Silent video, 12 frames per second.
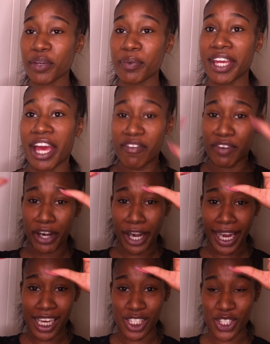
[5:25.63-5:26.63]
that we have our
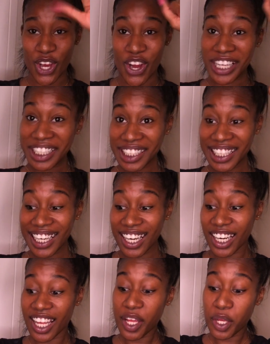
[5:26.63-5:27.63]
hands all
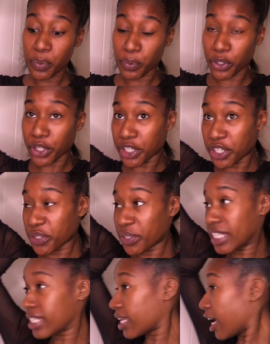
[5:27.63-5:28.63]
clean, we're gonna do
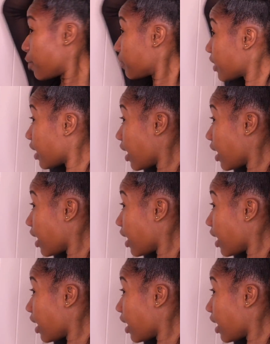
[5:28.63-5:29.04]
the same